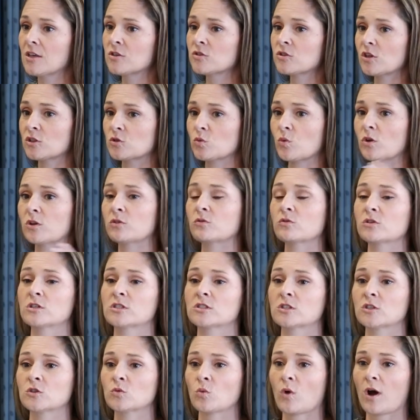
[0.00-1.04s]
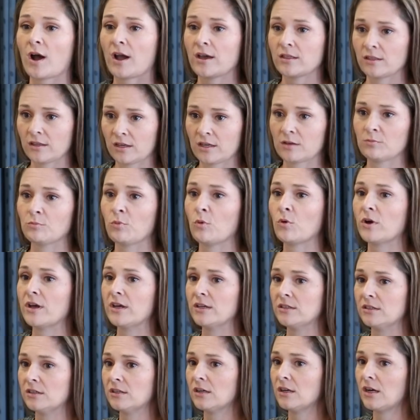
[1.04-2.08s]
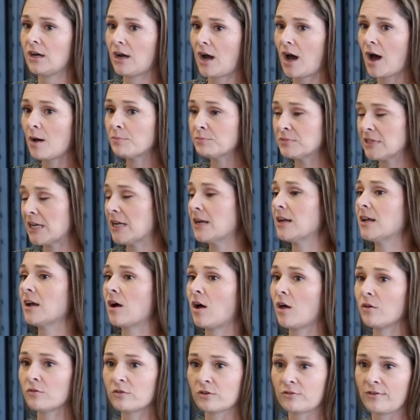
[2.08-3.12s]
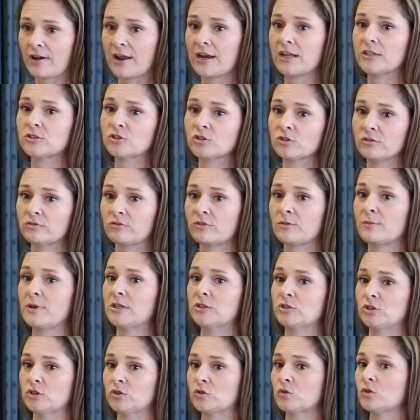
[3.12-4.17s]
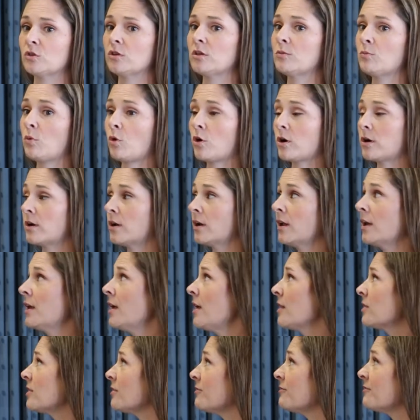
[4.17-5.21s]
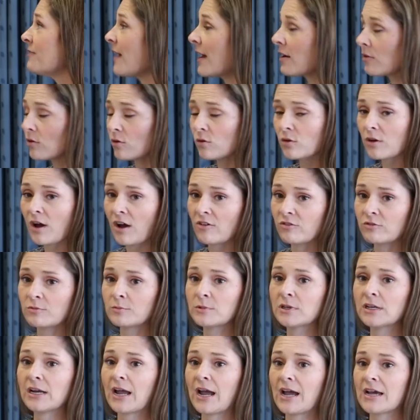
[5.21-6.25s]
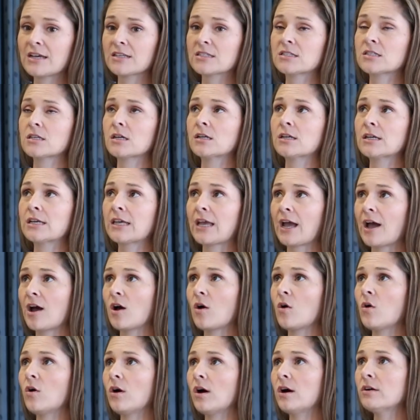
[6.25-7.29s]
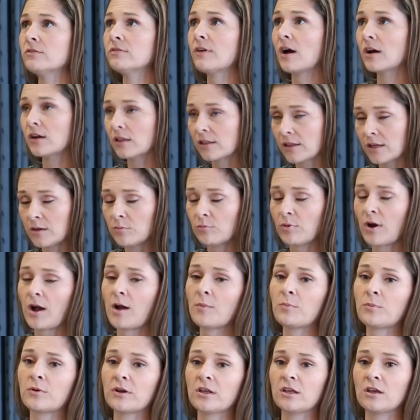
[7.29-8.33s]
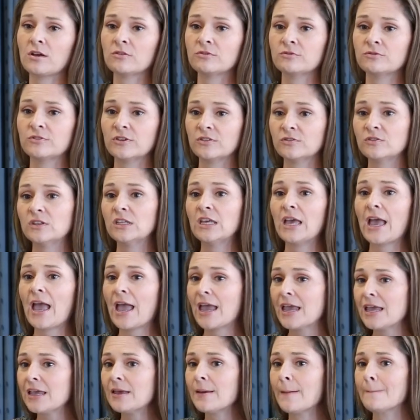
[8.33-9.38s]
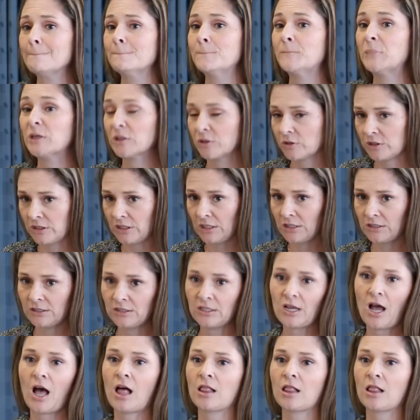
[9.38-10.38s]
So that's one of the reasons why updating all of your financial information is really important. The federal government has an account of unclaimed property of $58 billion.